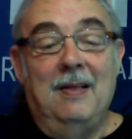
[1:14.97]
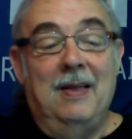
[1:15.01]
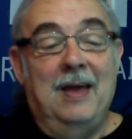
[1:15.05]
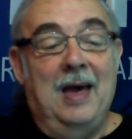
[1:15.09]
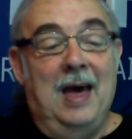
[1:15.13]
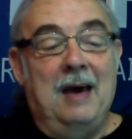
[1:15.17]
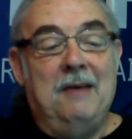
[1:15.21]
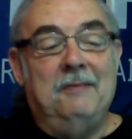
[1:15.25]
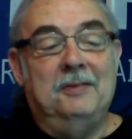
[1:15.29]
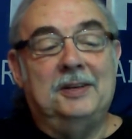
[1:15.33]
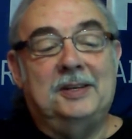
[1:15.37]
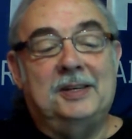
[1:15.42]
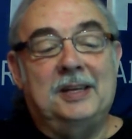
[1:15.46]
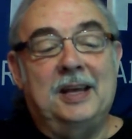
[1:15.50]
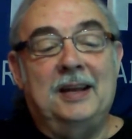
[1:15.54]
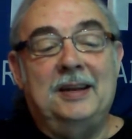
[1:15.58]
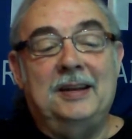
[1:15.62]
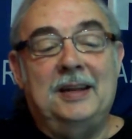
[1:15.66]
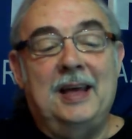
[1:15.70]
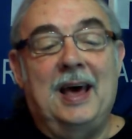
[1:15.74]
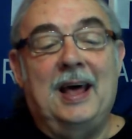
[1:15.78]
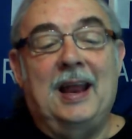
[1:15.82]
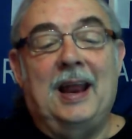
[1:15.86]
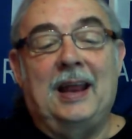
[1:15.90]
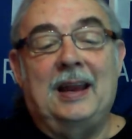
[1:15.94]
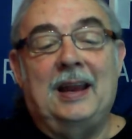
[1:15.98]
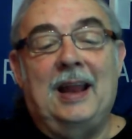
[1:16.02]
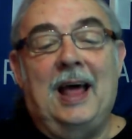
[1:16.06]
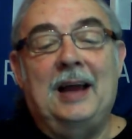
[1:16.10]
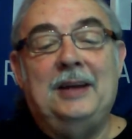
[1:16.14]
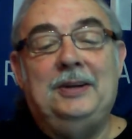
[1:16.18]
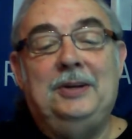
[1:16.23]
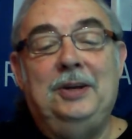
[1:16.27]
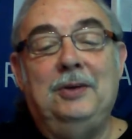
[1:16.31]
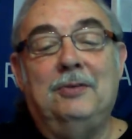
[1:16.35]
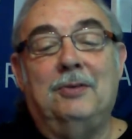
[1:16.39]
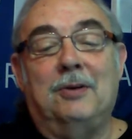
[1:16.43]
Having said that, I'd
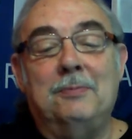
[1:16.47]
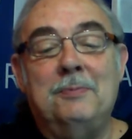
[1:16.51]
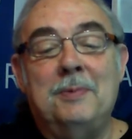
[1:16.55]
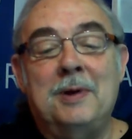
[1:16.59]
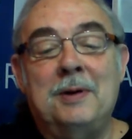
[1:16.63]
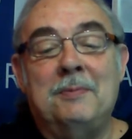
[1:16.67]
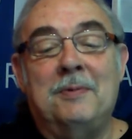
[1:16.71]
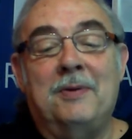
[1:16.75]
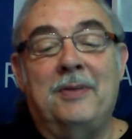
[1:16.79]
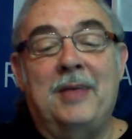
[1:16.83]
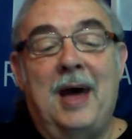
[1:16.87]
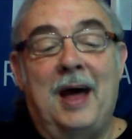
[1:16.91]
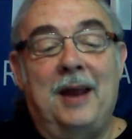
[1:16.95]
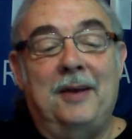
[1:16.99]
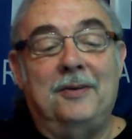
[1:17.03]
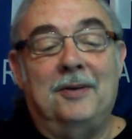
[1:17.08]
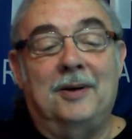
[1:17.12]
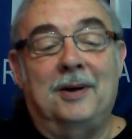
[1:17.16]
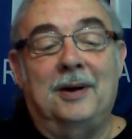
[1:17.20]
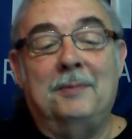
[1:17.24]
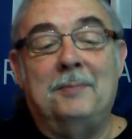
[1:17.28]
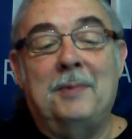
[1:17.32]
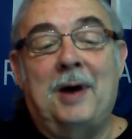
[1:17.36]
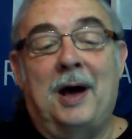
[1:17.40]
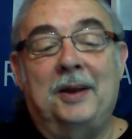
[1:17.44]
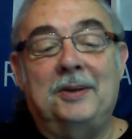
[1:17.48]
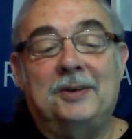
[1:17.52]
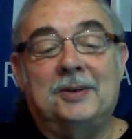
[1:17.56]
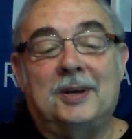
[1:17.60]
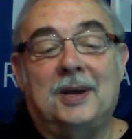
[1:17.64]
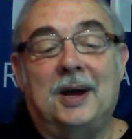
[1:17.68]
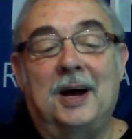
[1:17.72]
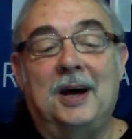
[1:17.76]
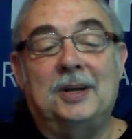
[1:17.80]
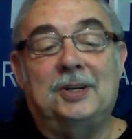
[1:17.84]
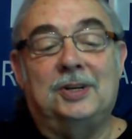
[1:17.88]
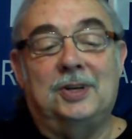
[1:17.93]
like you to remember that during my
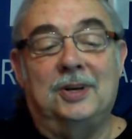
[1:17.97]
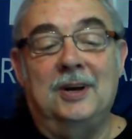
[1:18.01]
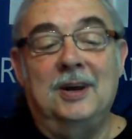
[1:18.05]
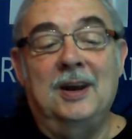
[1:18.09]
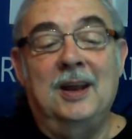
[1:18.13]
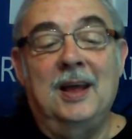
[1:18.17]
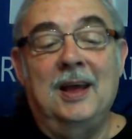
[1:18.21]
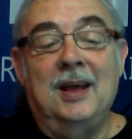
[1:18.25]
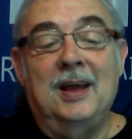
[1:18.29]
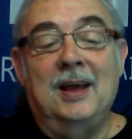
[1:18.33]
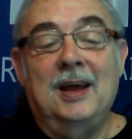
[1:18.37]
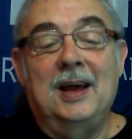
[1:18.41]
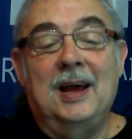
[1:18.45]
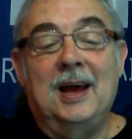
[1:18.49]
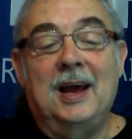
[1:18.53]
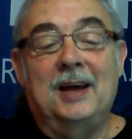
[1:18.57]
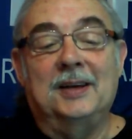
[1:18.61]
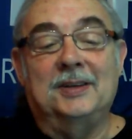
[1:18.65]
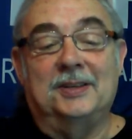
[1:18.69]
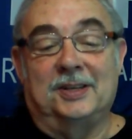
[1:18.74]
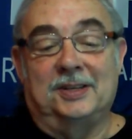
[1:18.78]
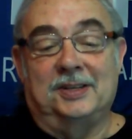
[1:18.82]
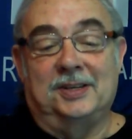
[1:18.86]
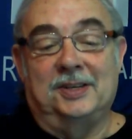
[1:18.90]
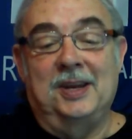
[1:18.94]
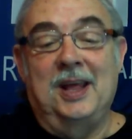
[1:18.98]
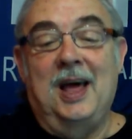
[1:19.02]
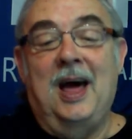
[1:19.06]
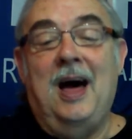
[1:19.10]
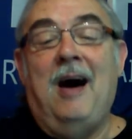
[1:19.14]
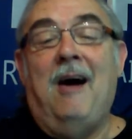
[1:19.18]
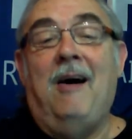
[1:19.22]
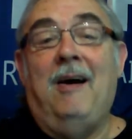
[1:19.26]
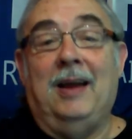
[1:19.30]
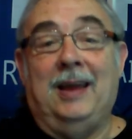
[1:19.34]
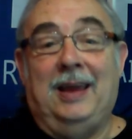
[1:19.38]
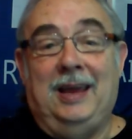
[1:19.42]
discussion, as it's
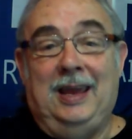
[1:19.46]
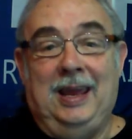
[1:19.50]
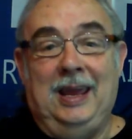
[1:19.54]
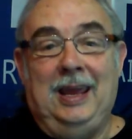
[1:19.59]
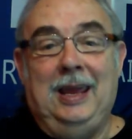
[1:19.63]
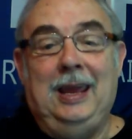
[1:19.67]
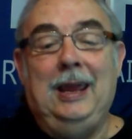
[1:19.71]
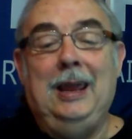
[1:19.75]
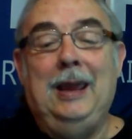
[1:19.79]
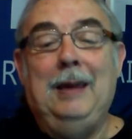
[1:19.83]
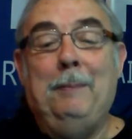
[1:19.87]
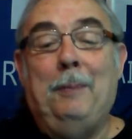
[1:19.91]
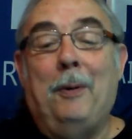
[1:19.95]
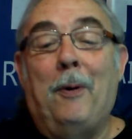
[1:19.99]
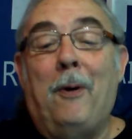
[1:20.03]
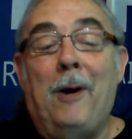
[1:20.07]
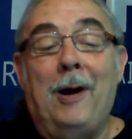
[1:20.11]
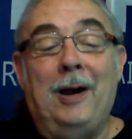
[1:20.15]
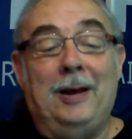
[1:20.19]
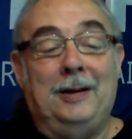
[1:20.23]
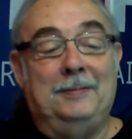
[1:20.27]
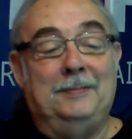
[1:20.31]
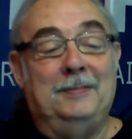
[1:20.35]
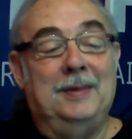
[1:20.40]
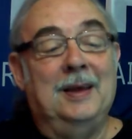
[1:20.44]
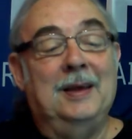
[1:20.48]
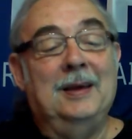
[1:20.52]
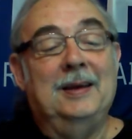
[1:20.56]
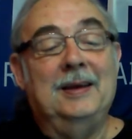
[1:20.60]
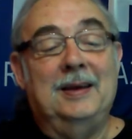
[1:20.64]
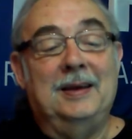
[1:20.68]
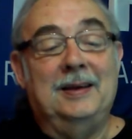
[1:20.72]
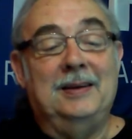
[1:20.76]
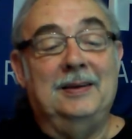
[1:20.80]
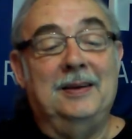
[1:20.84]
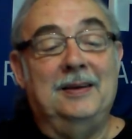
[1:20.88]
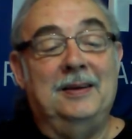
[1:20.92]
now a key point
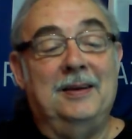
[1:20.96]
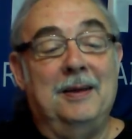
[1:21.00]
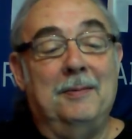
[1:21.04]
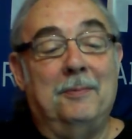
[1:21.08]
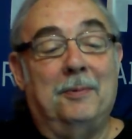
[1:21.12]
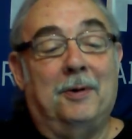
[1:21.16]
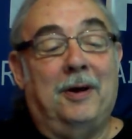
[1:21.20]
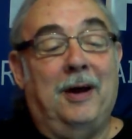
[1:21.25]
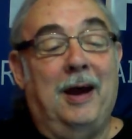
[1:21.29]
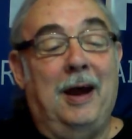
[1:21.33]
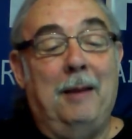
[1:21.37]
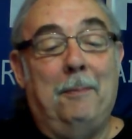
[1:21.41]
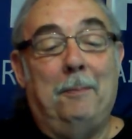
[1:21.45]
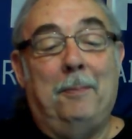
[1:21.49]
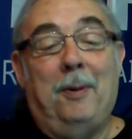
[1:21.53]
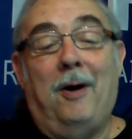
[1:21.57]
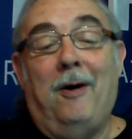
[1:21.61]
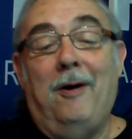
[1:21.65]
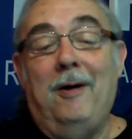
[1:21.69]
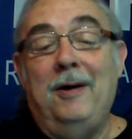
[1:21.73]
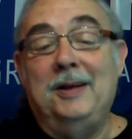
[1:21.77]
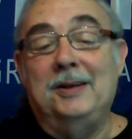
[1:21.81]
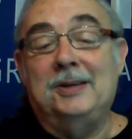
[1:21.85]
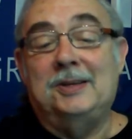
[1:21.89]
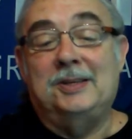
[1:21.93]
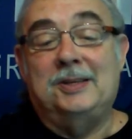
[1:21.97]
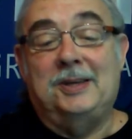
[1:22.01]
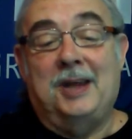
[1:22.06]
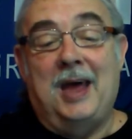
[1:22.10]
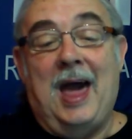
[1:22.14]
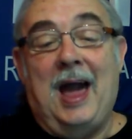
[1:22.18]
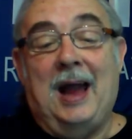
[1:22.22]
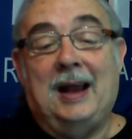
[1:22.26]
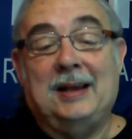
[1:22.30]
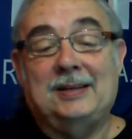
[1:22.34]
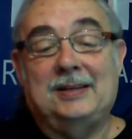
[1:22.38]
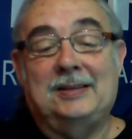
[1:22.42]
in the Democrat Party's
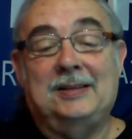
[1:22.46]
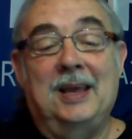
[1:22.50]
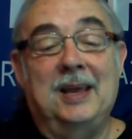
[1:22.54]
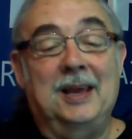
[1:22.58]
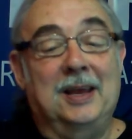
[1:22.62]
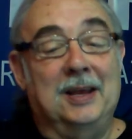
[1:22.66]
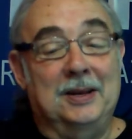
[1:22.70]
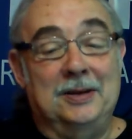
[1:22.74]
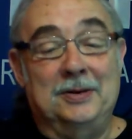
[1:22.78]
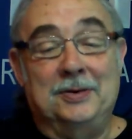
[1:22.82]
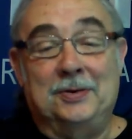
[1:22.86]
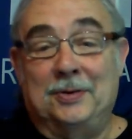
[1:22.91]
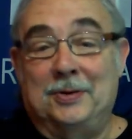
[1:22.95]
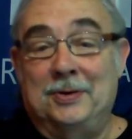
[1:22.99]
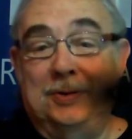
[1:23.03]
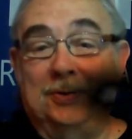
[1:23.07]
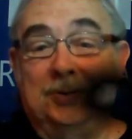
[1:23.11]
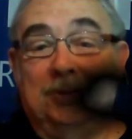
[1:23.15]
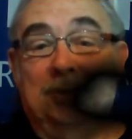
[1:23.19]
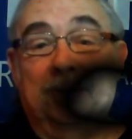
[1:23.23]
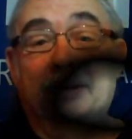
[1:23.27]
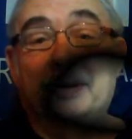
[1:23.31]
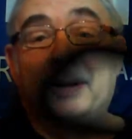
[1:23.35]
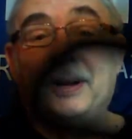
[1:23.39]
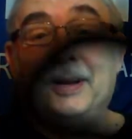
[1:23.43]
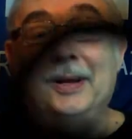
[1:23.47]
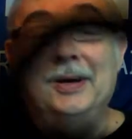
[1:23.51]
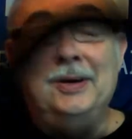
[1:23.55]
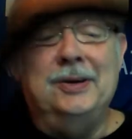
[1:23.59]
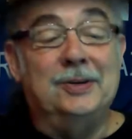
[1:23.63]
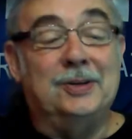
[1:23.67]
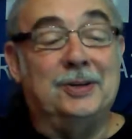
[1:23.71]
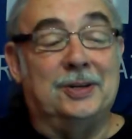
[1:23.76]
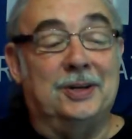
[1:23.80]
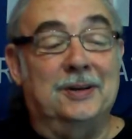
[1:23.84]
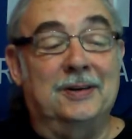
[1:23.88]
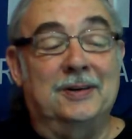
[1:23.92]
tax intrusion
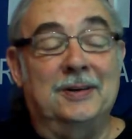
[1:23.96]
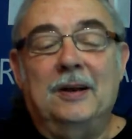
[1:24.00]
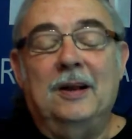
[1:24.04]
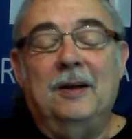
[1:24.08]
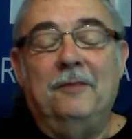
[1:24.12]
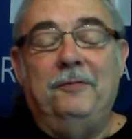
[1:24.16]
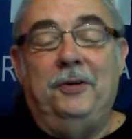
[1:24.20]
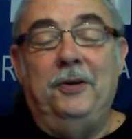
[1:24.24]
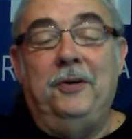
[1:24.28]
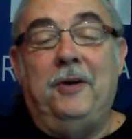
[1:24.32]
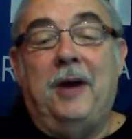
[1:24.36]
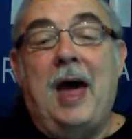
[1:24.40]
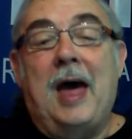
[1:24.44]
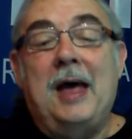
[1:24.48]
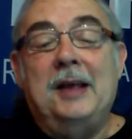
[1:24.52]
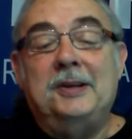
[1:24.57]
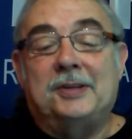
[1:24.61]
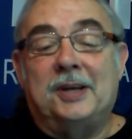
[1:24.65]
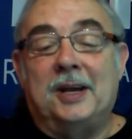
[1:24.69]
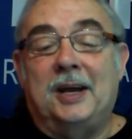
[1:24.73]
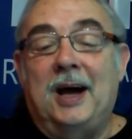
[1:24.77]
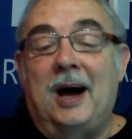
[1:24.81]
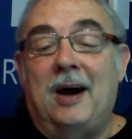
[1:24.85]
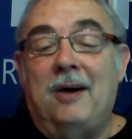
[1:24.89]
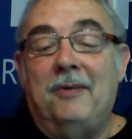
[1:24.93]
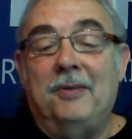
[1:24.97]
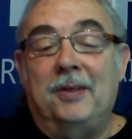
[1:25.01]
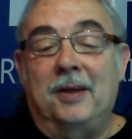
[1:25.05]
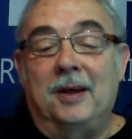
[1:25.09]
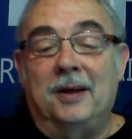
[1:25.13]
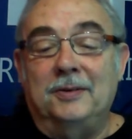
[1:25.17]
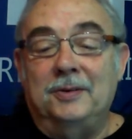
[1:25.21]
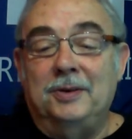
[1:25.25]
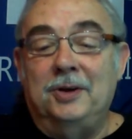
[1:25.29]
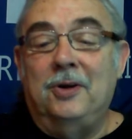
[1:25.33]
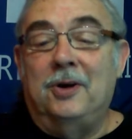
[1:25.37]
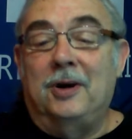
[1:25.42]
delusion. A few days ago,
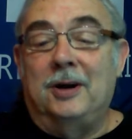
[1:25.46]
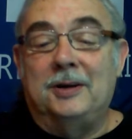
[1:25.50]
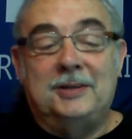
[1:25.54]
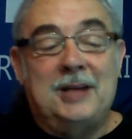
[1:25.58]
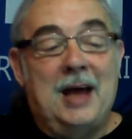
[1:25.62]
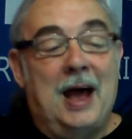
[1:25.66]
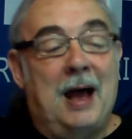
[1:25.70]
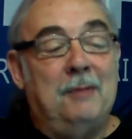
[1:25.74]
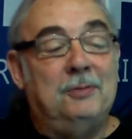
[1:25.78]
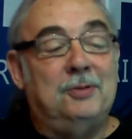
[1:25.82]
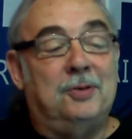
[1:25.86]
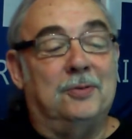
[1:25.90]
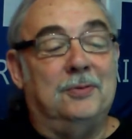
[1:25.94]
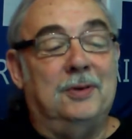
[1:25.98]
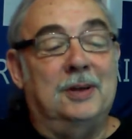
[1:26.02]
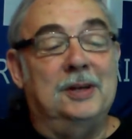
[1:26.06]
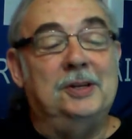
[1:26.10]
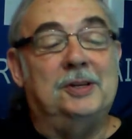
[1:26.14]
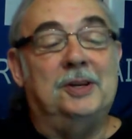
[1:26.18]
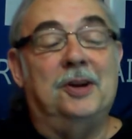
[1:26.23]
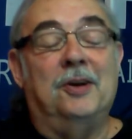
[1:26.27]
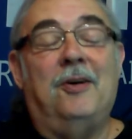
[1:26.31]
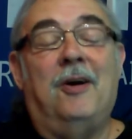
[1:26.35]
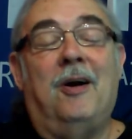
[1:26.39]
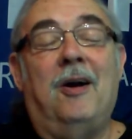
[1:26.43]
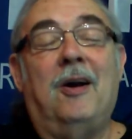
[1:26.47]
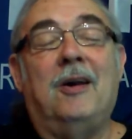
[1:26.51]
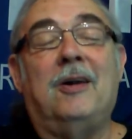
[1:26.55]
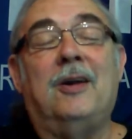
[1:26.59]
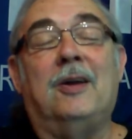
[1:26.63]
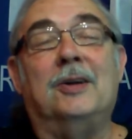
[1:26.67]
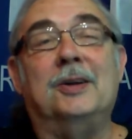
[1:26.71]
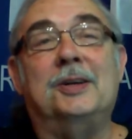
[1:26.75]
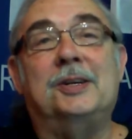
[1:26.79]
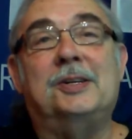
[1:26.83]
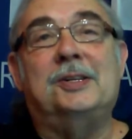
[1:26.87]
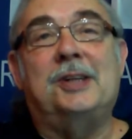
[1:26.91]
the New York Times released an article
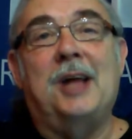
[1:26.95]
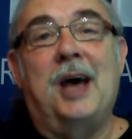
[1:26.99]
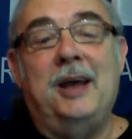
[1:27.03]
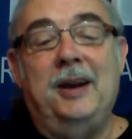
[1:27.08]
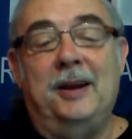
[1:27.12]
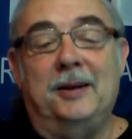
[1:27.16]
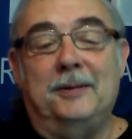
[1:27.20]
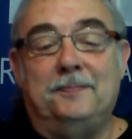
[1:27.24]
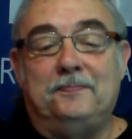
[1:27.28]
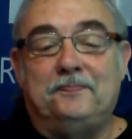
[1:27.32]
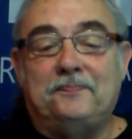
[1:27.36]
that stated,